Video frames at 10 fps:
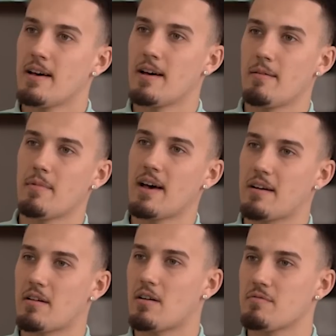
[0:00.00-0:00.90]
And
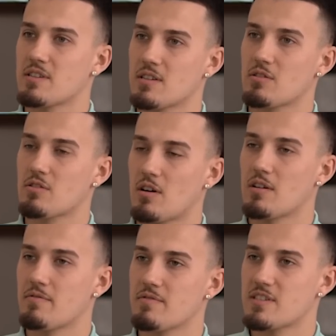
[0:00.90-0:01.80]
obviously
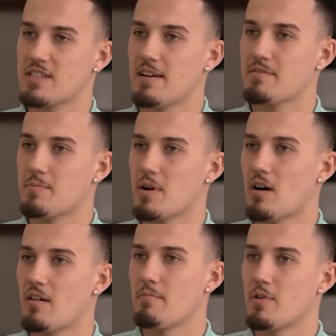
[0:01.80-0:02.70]
kind of saved up a lot of